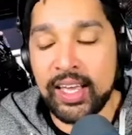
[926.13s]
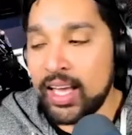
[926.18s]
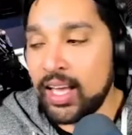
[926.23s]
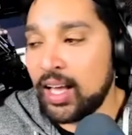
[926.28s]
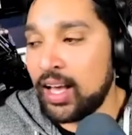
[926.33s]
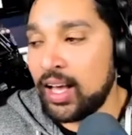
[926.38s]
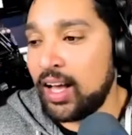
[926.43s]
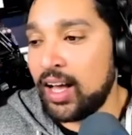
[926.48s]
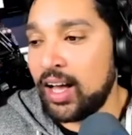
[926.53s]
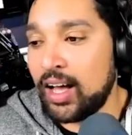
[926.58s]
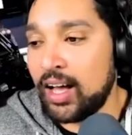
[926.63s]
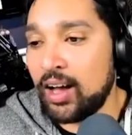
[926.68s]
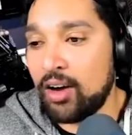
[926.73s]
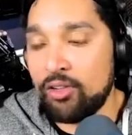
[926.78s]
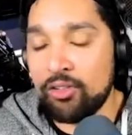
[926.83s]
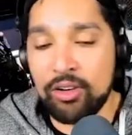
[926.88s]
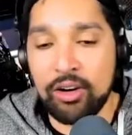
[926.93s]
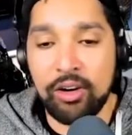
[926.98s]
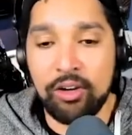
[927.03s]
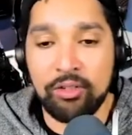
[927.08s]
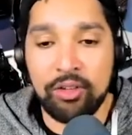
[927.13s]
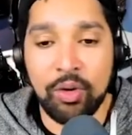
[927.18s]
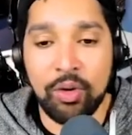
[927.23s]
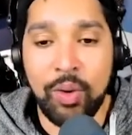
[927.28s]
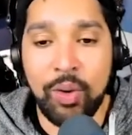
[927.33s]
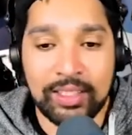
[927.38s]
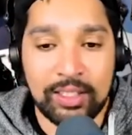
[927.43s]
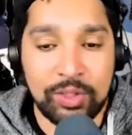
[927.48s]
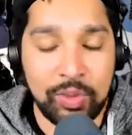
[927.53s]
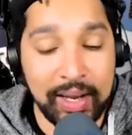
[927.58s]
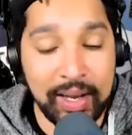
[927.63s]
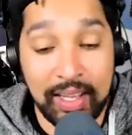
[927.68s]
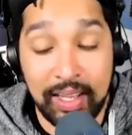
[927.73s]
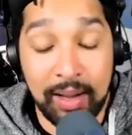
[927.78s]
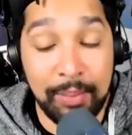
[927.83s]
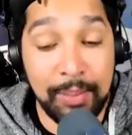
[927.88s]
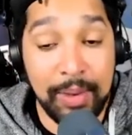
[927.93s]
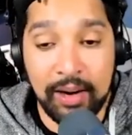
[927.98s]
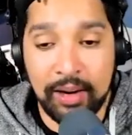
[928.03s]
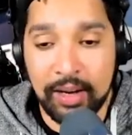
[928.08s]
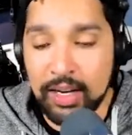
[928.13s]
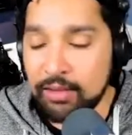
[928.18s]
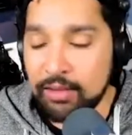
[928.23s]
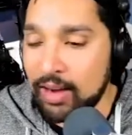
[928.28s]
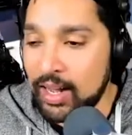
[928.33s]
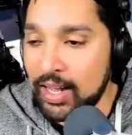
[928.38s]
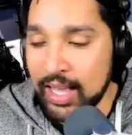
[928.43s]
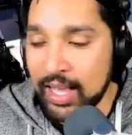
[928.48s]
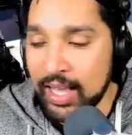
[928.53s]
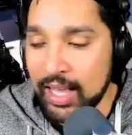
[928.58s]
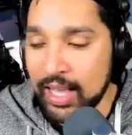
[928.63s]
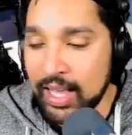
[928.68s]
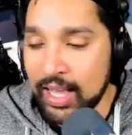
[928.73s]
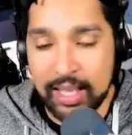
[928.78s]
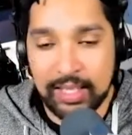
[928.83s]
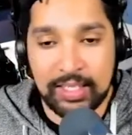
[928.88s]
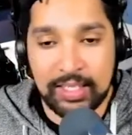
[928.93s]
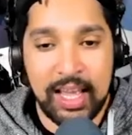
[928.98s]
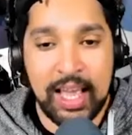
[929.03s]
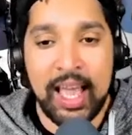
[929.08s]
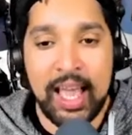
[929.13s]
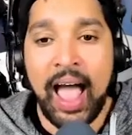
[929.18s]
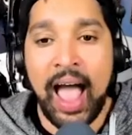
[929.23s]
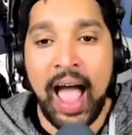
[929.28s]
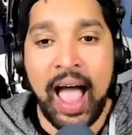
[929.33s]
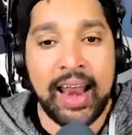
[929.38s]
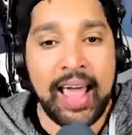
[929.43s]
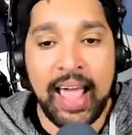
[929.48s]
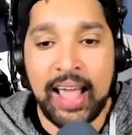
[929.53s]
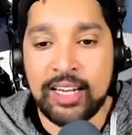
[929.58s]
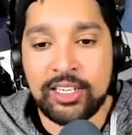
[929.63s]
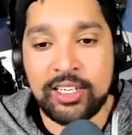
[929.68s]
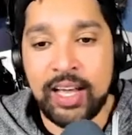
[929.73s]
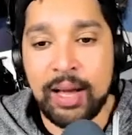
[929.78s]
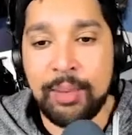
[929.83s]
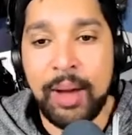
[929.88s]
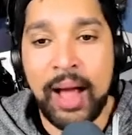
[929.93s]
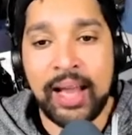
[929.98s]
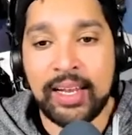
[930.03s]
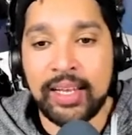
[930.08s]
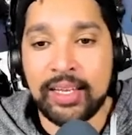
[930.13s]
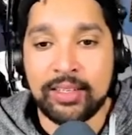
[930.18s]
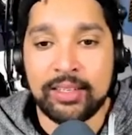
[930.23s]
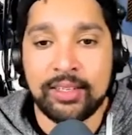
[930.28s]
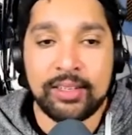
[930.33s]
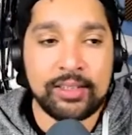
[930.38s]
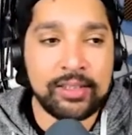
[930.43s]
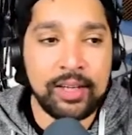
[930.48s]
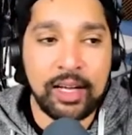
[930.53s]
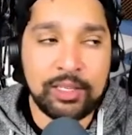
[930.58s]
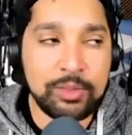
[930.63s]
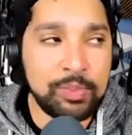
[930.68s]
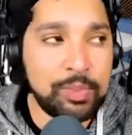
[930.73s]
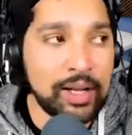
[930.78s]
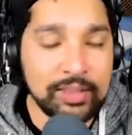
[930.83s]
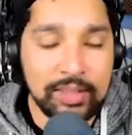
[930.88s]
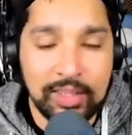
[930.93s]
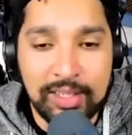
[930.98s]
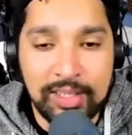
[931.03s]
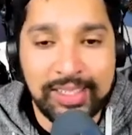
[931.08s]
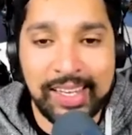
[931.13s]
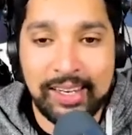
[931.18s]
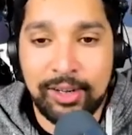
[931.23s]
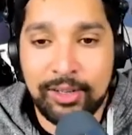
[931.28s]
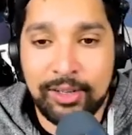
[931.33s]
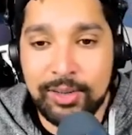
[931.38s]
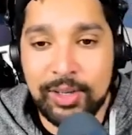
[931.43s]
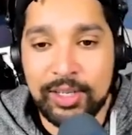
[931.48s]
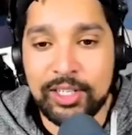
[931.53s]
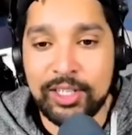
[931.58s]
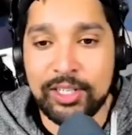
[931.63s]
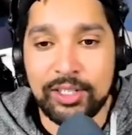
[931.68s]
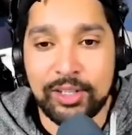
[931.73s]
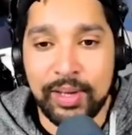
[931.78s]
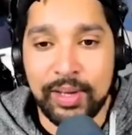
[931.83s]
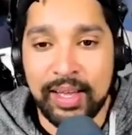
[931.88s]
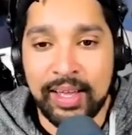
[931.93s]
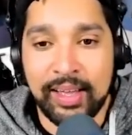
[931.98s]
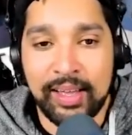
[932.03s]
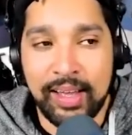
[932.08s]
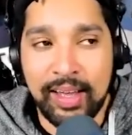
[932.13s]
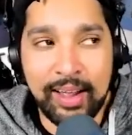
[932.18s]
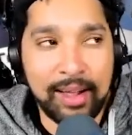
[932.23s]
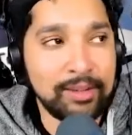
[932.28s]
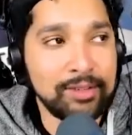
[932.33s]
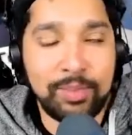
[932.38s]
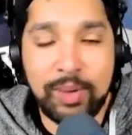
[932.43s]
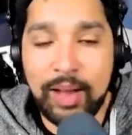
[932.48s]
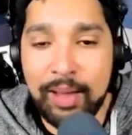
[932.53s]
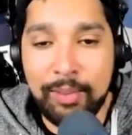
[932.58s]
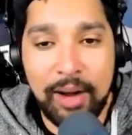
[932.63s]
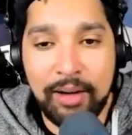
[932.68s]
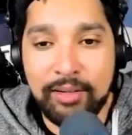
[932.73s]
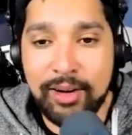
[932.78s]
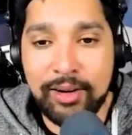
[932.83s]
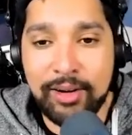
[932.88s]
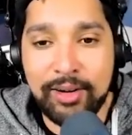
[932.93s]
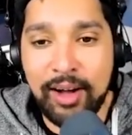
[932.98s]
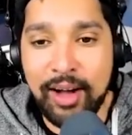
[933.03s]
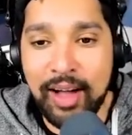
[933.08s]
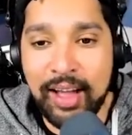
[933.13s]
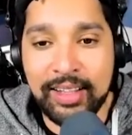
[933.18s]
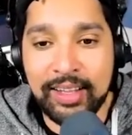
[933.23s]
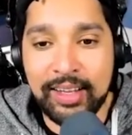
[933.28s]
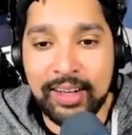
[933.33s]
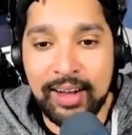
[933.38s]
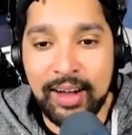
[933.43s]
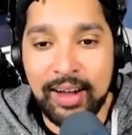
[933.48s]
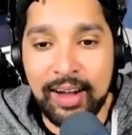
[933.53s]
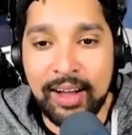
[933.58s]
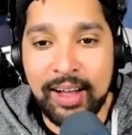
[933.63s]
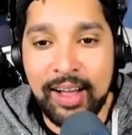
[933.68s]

or a 120 in America, I guess, and a HDMI lead. So I just plugged the Nintendo Switch into it. I was playing Mario Kart in the car.